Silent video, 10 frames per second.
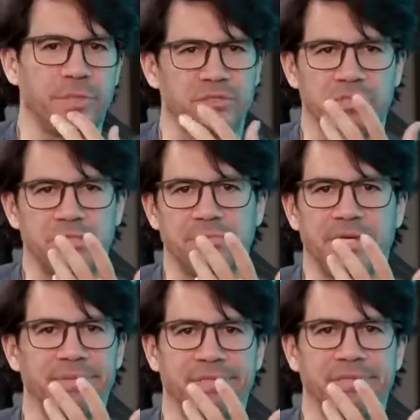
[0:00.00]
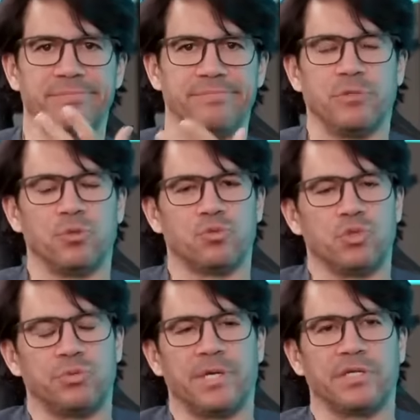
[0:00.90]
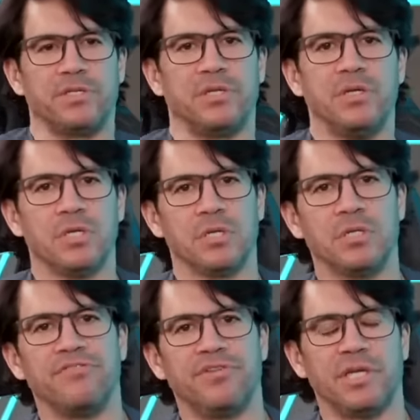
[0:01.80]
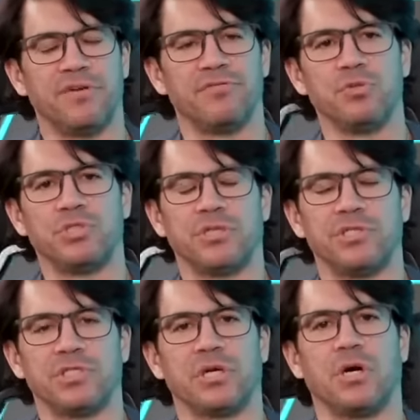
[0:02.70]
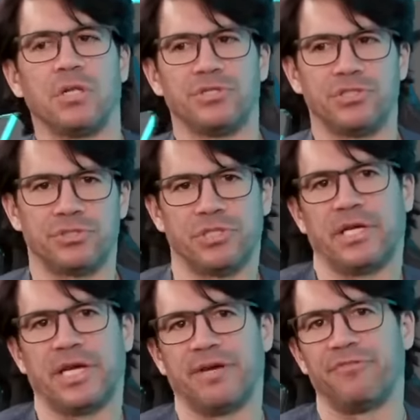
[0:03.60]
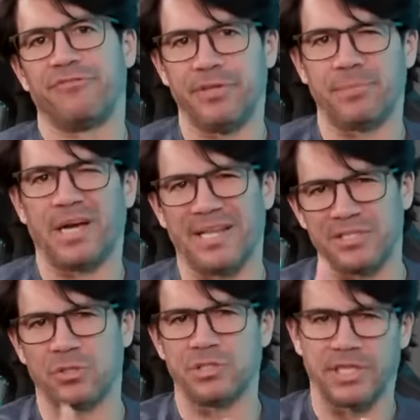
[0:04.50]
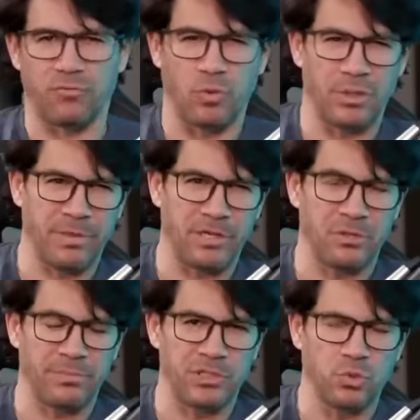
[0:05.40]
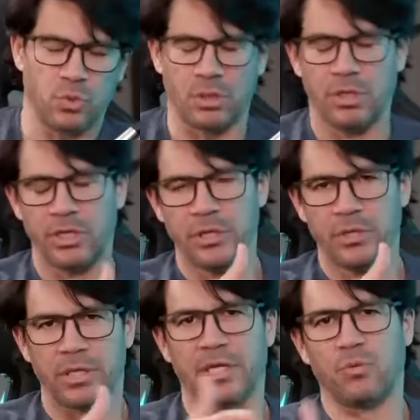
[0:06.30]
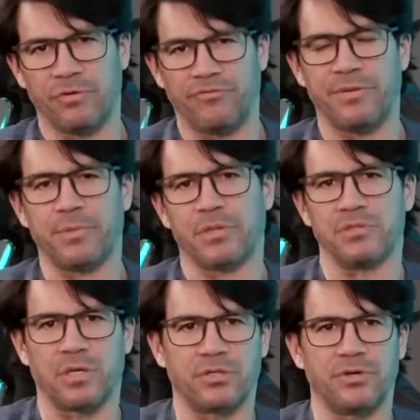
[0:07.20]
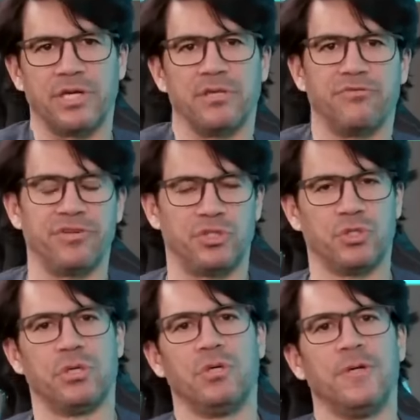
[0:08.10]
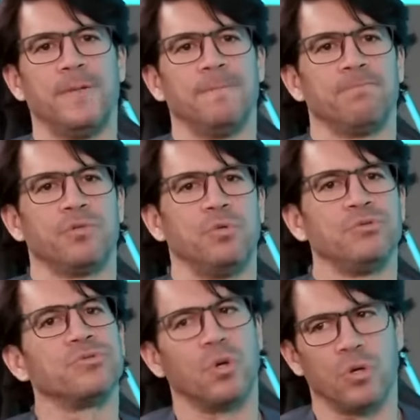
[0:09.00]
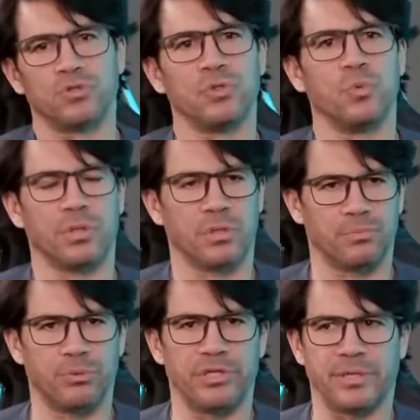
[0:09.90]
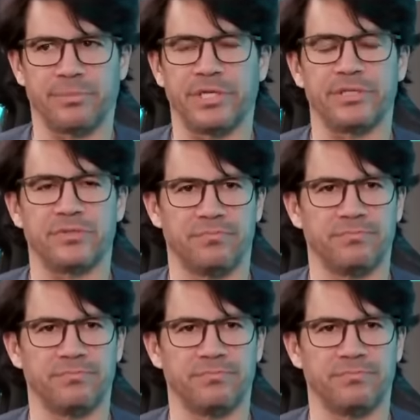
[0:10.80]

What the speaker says: Buss. He's maybe the most respected living evolutionary psychologist. And I have a female, I like to always have one male mentor and one female, and Dr. Helen Fisher, who's also one of the preeminent